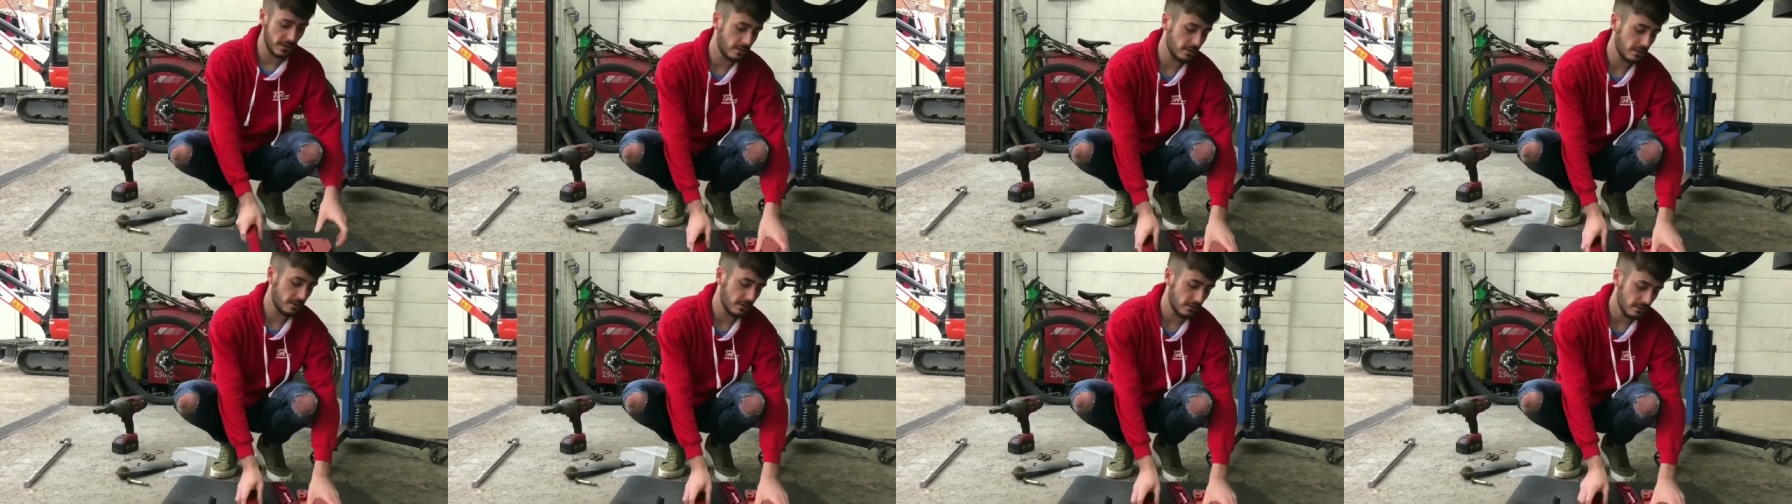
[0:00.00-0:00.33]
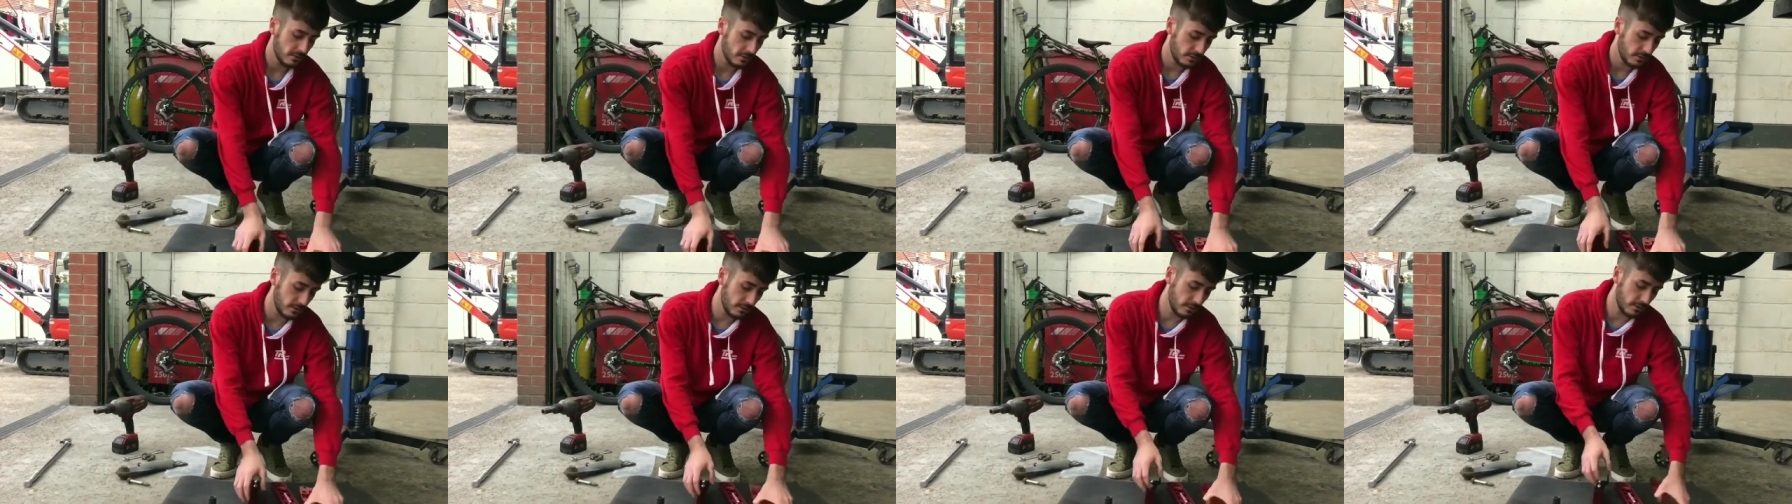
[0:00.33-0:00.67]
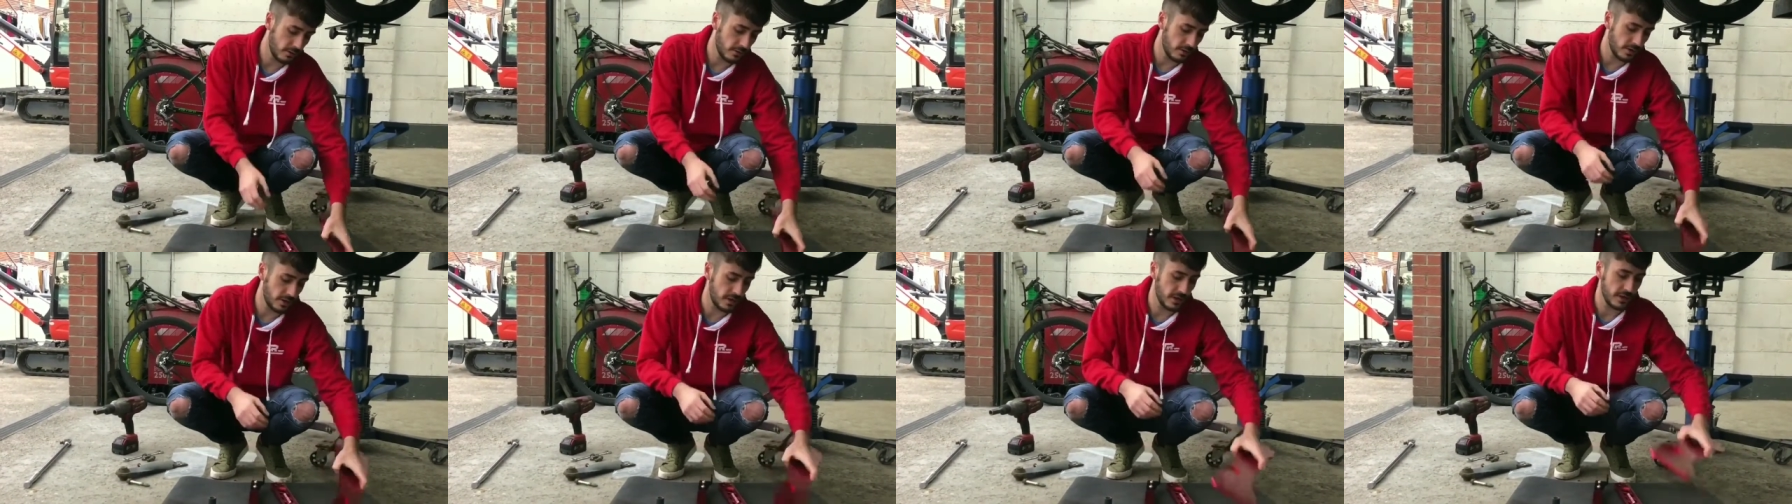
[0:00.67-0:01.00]
and
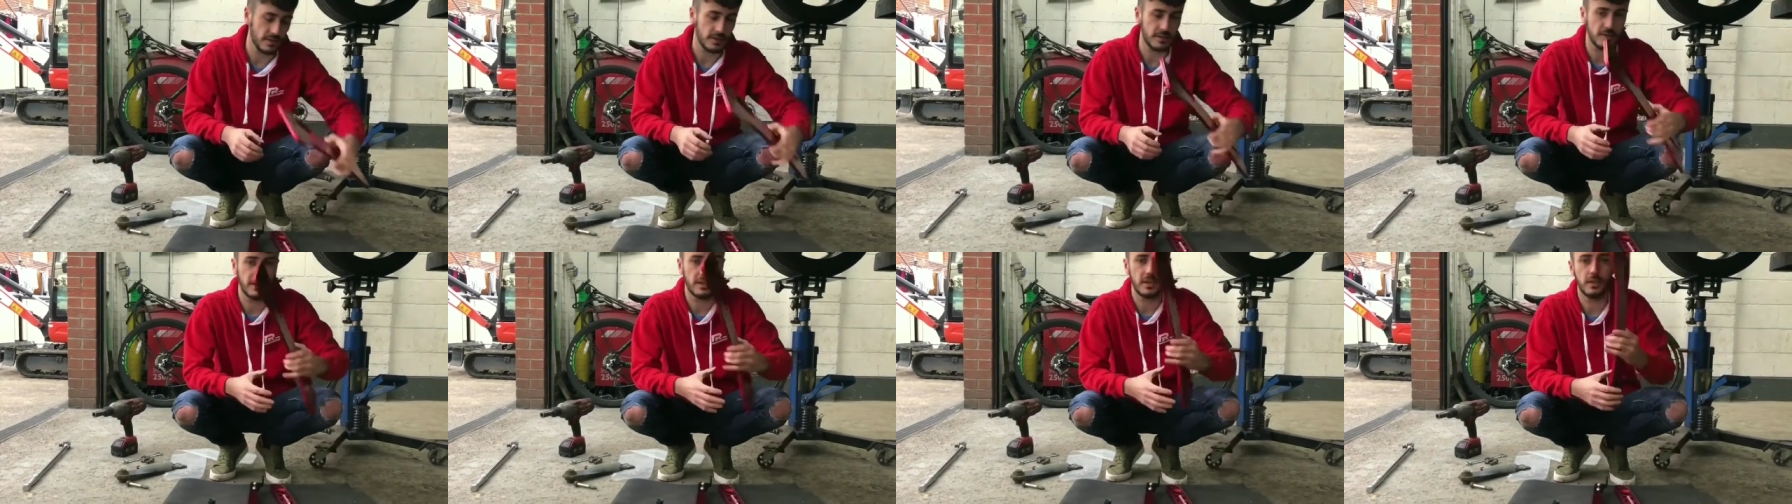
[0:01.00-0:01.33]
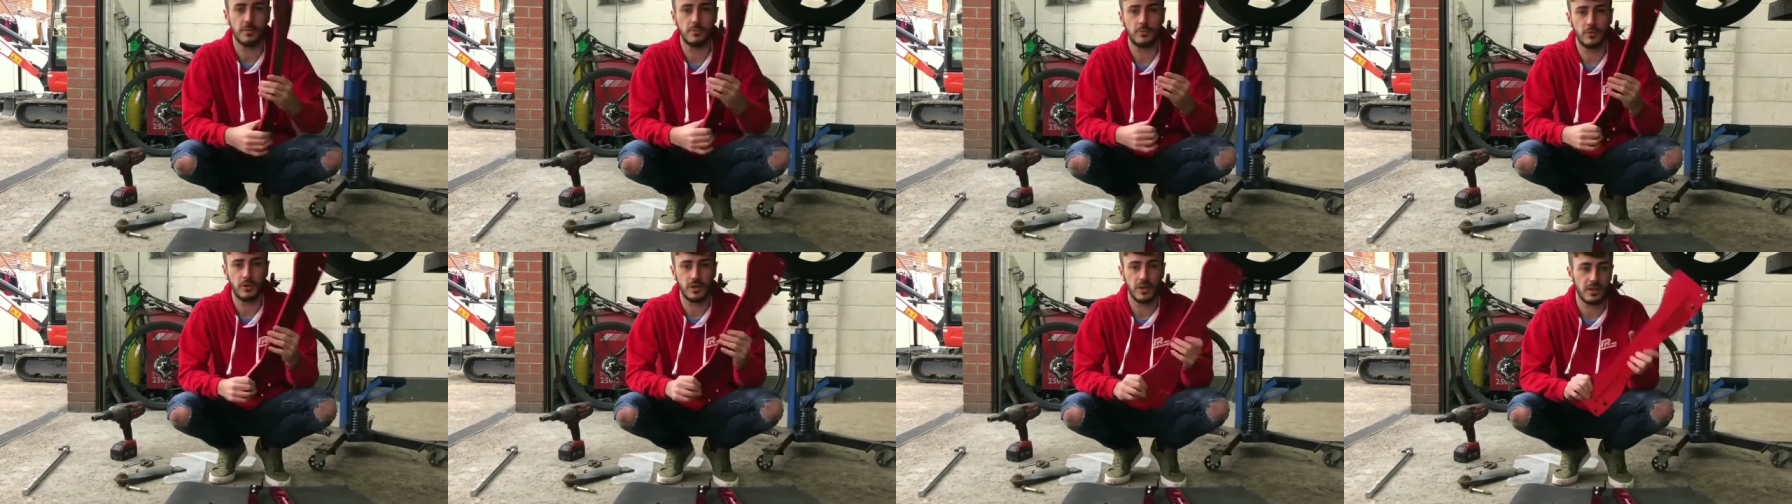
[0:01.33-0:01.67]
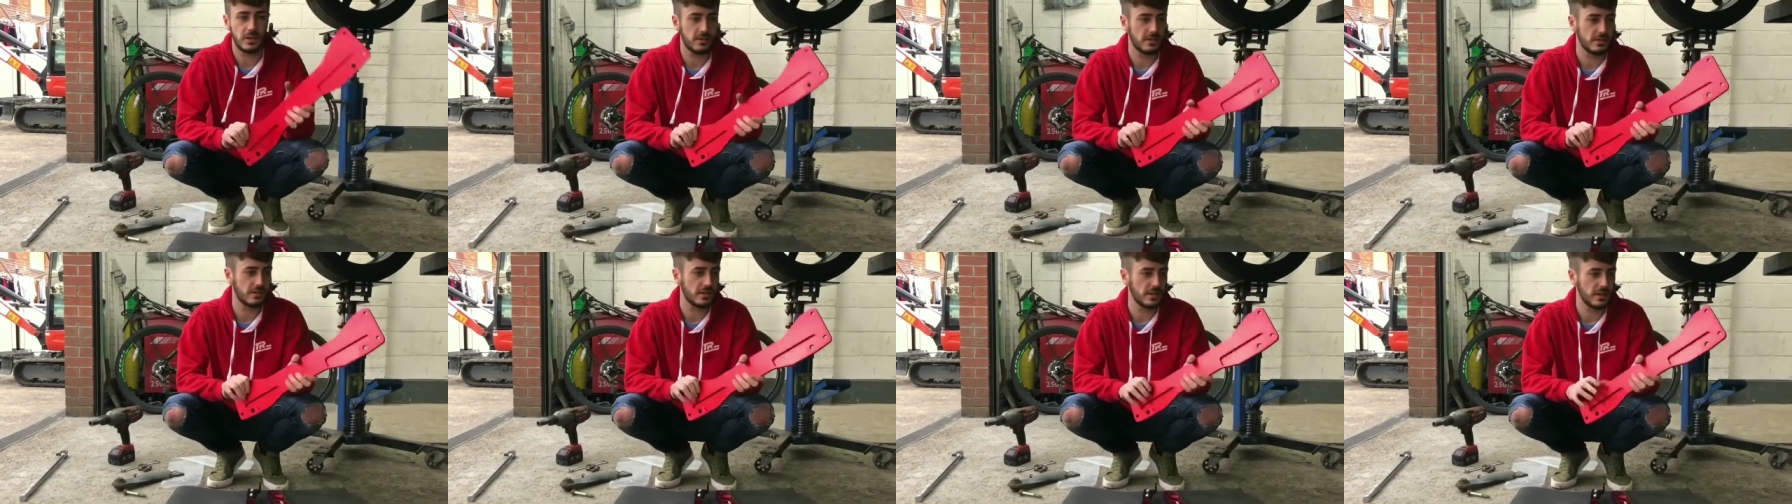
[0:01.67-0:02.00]
the A S R
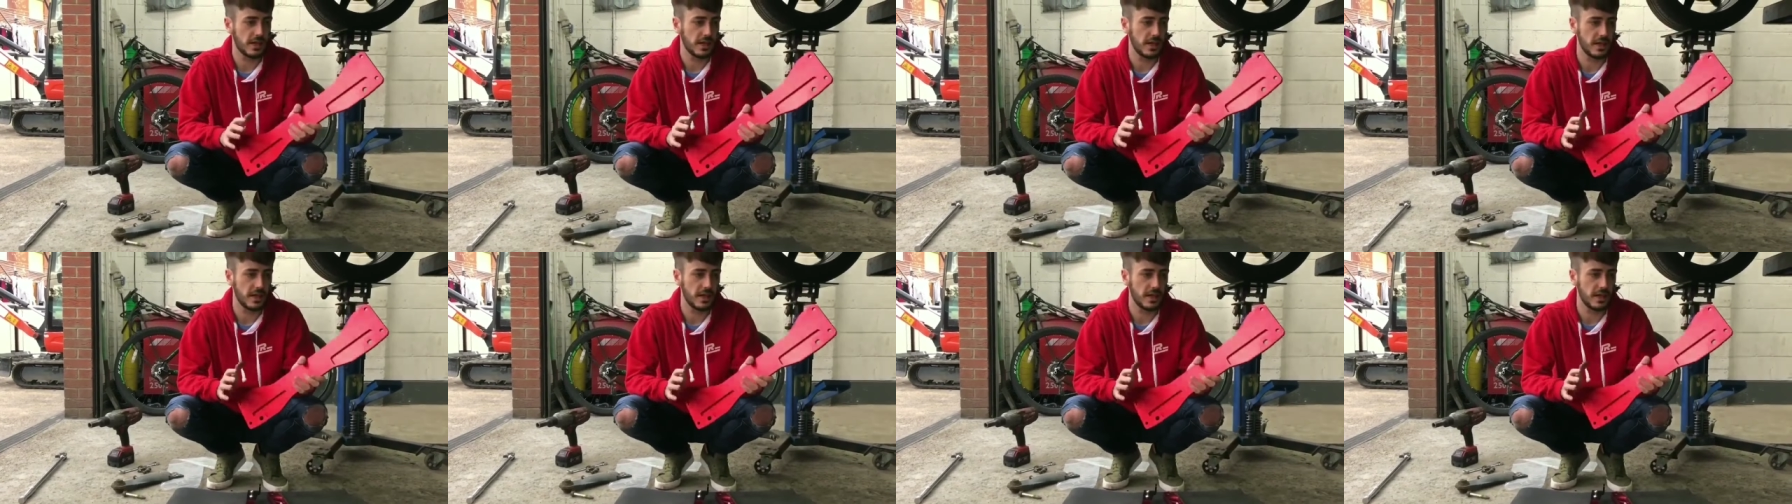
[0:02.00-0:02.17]
brace.